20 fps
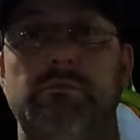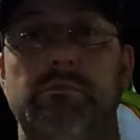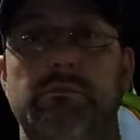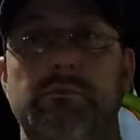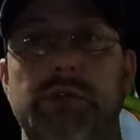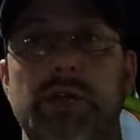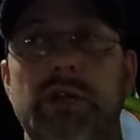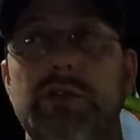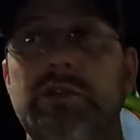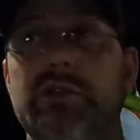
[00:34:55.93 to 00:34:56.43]

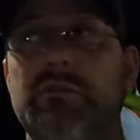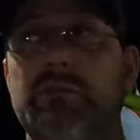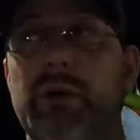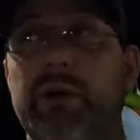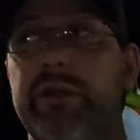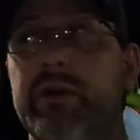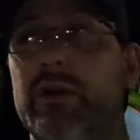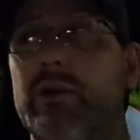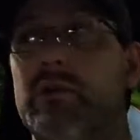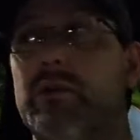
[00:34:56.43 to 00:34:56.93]
There's some
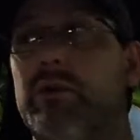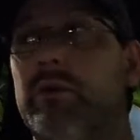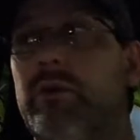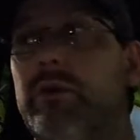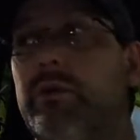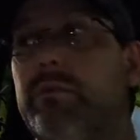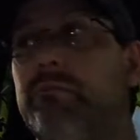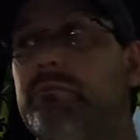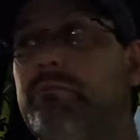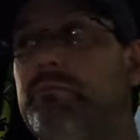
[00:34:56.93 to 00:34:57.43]
other
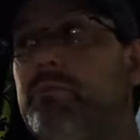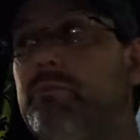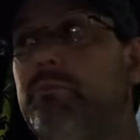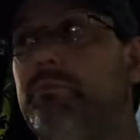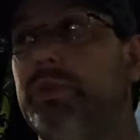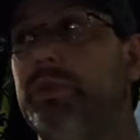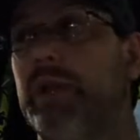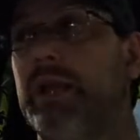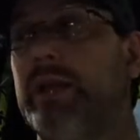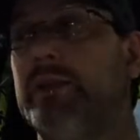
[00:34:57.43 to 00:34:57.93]
cool
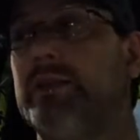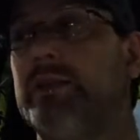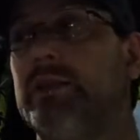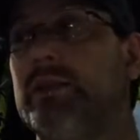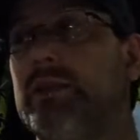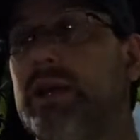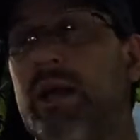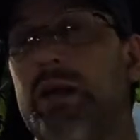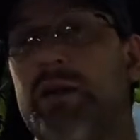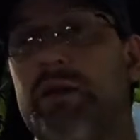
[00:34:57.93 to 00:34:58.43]

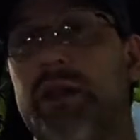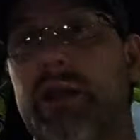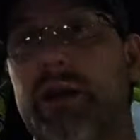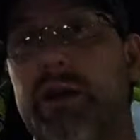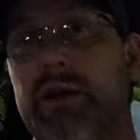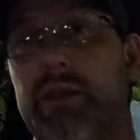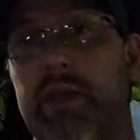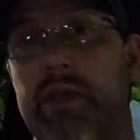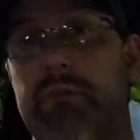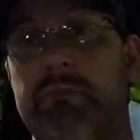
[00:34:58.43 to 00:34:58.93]
places out
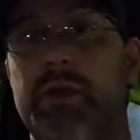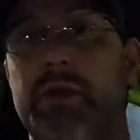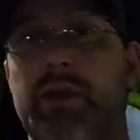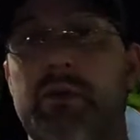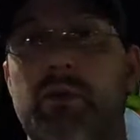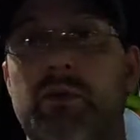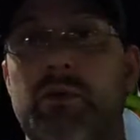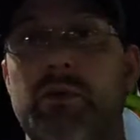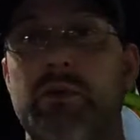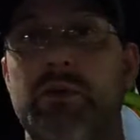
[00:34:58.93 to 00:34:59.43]
there that'd be
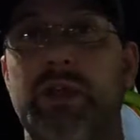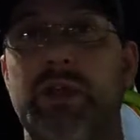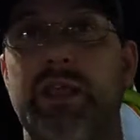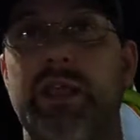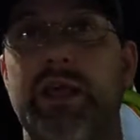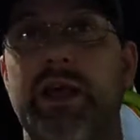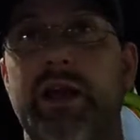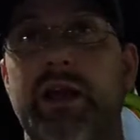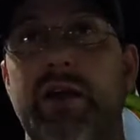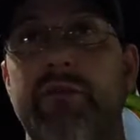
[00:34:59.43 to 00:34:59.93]
cool to
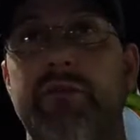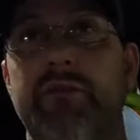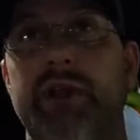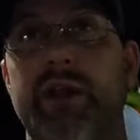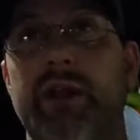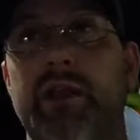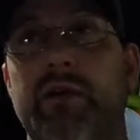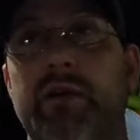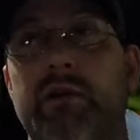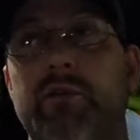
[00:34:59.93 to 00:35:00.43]
get on
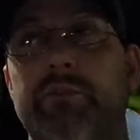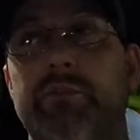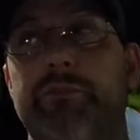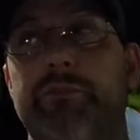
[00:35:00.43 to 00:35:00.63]
video.